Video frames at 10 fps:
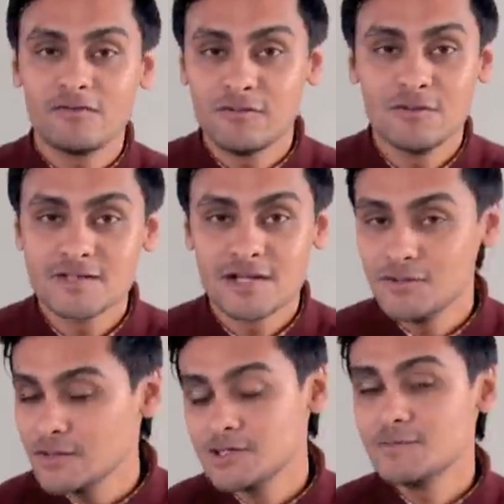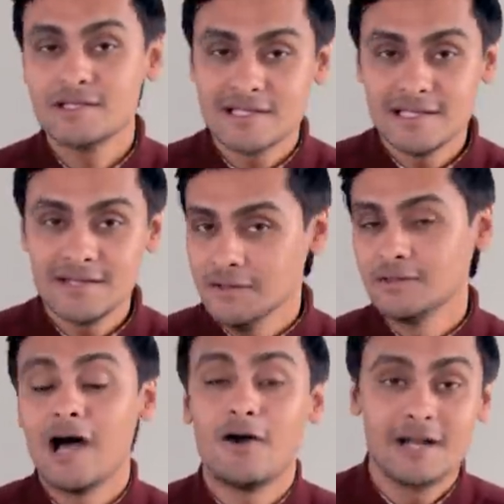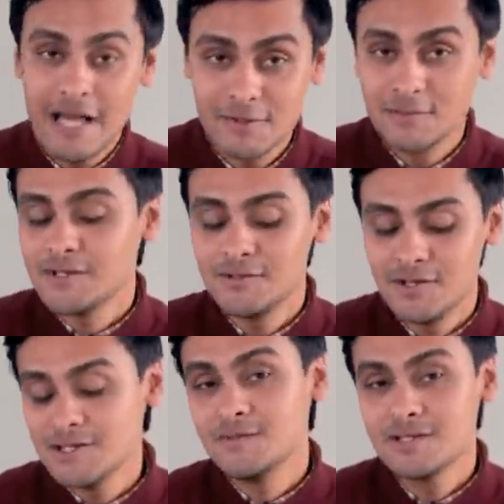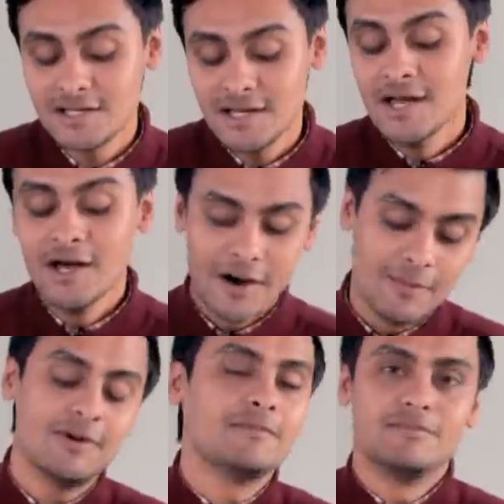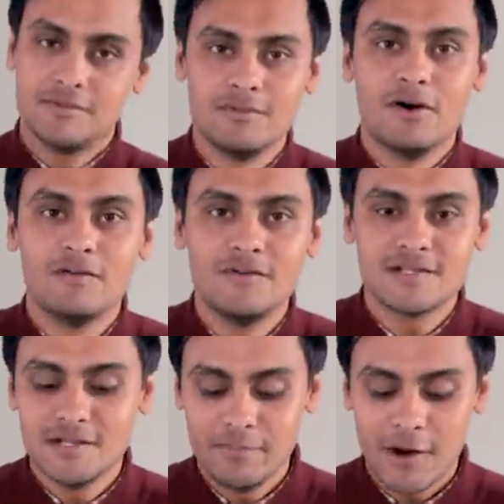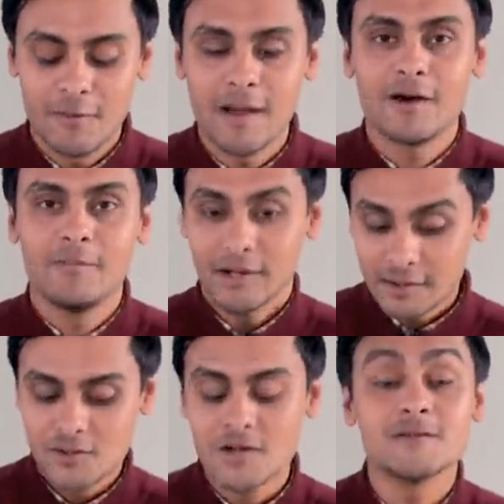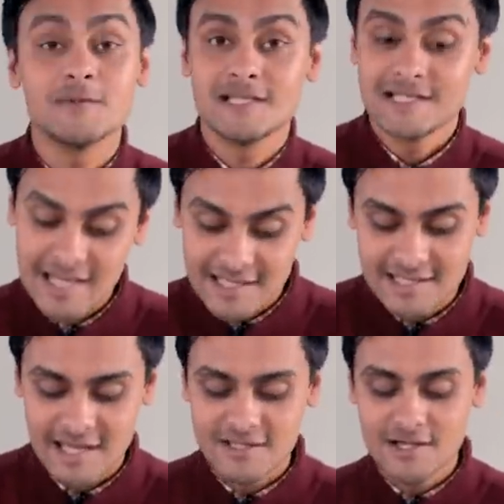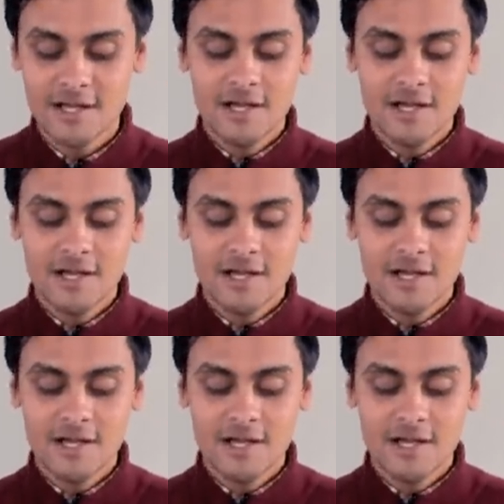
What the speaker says: of our phones are USB-C, our laptops are USB-C, aba obviously power backup pani USB-C chahincha chahincha.